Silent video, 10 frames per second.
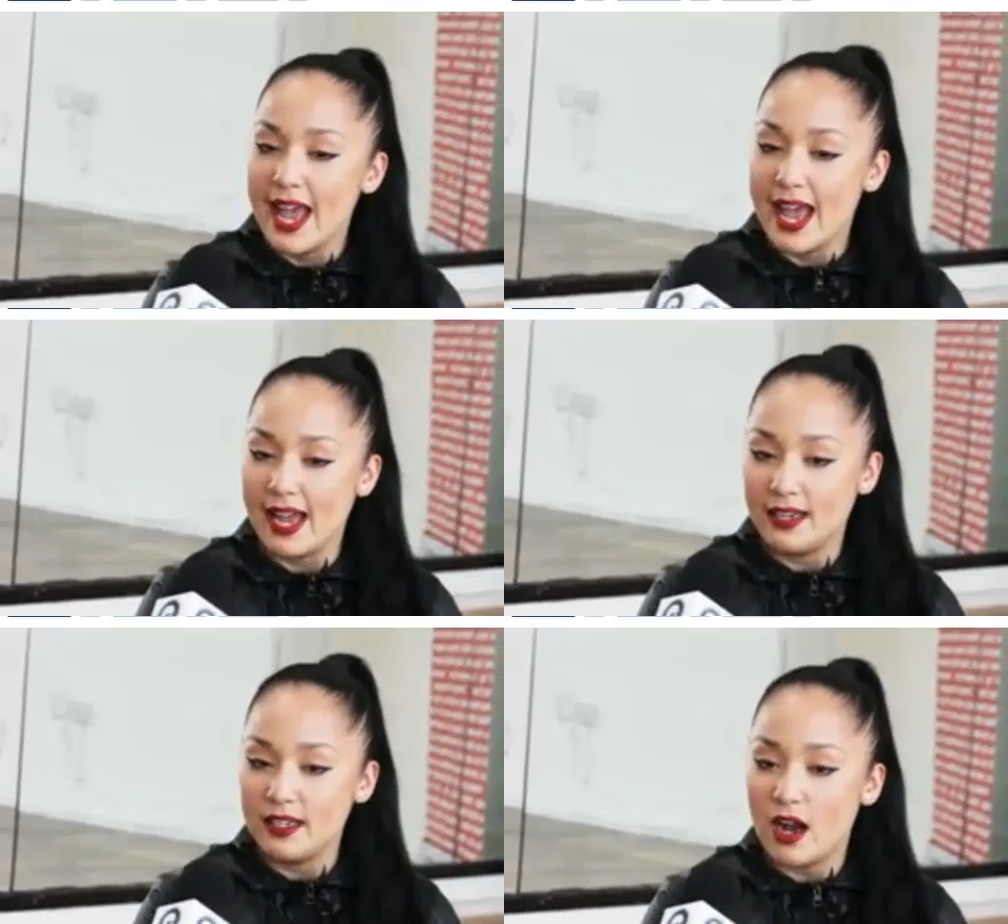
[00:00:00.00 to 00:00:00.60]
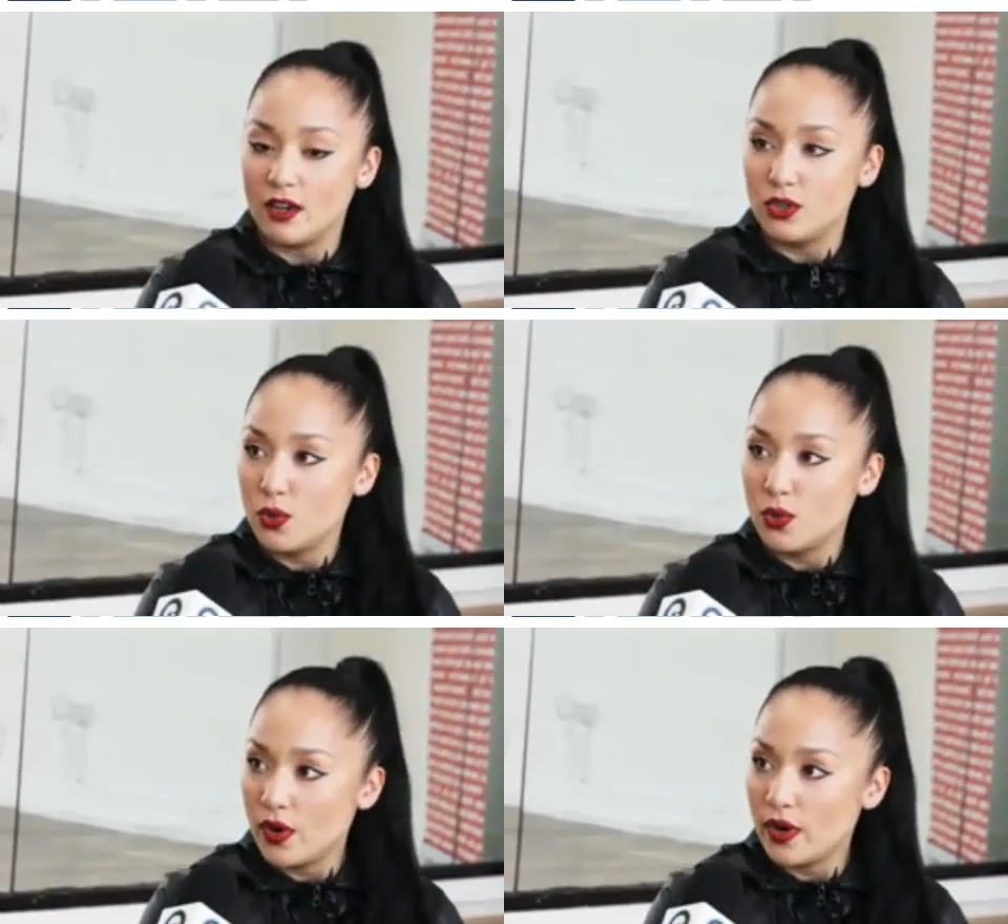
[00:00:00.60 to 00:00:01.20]
And on
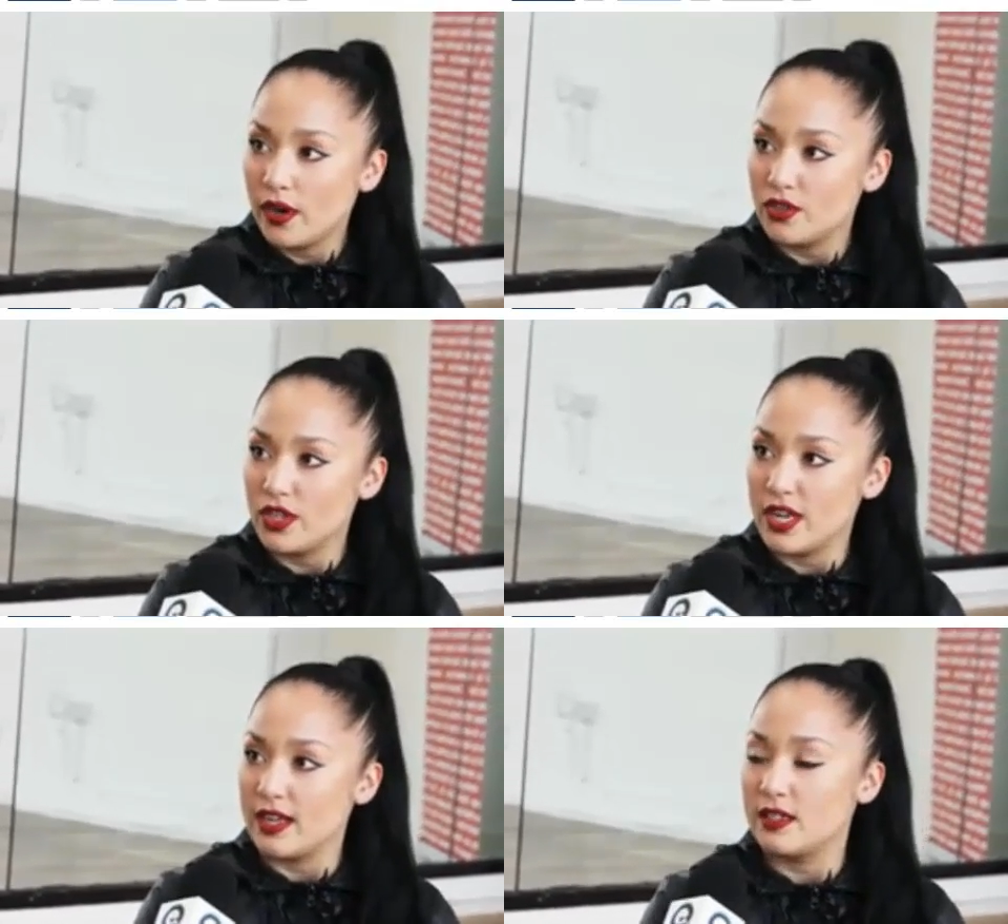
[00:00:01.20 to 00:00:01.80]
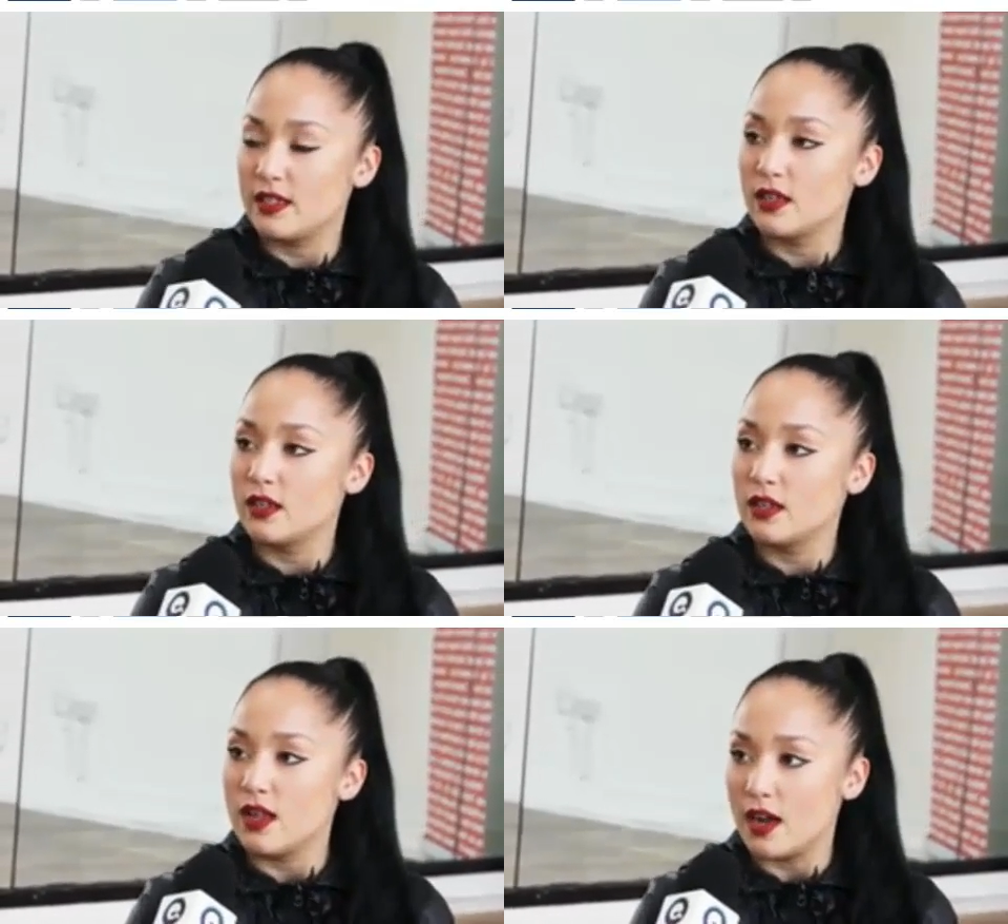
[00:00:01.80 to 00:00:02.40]
tour, she has
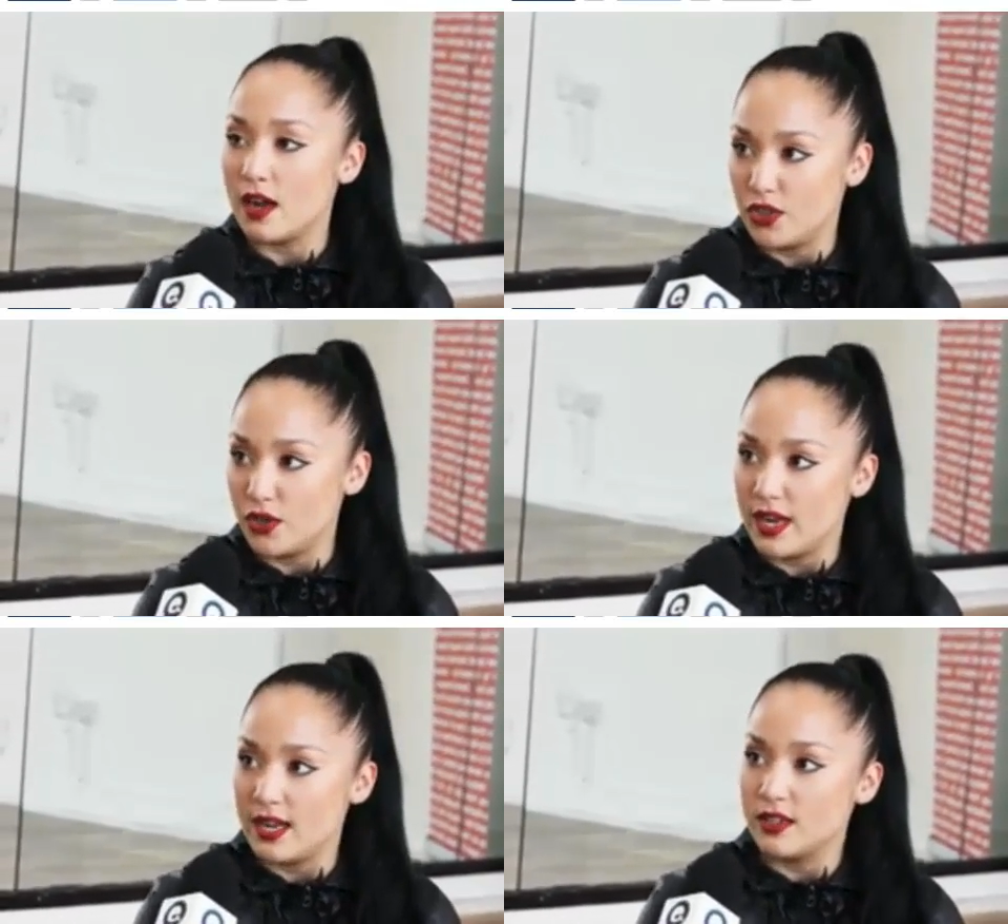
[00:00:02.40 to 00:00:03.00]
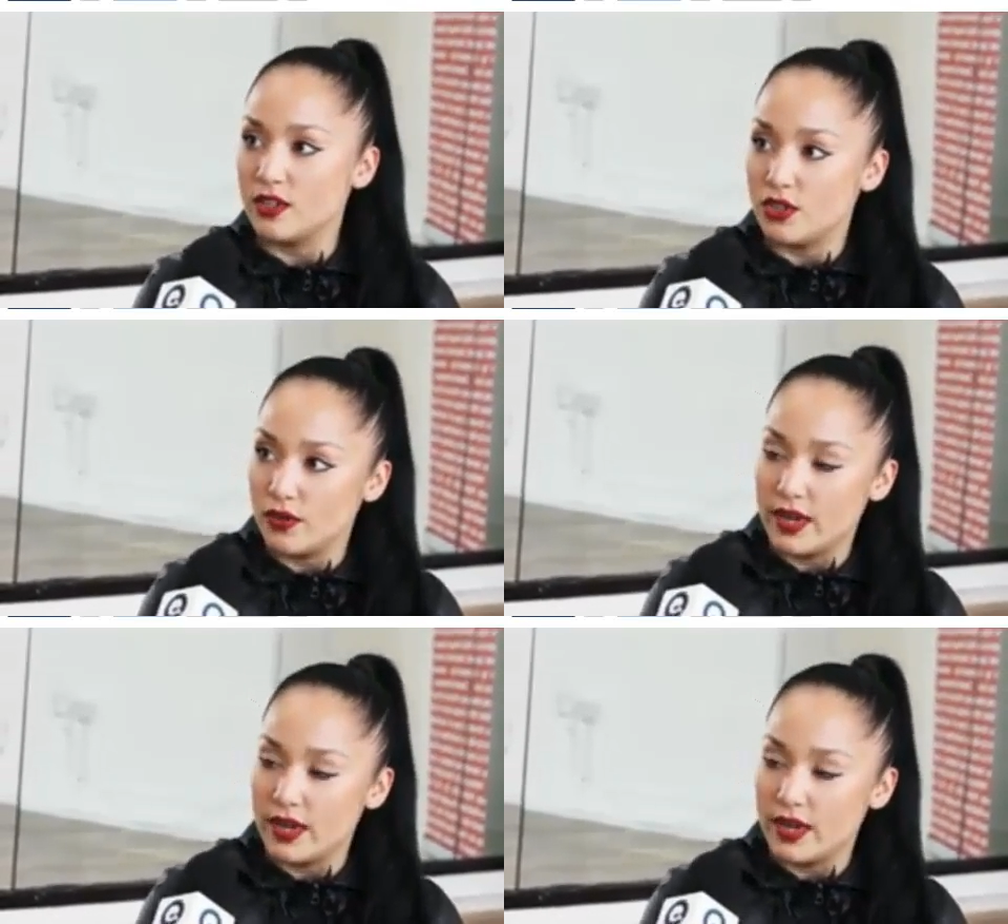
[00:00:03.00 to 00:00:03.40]
non-show days and show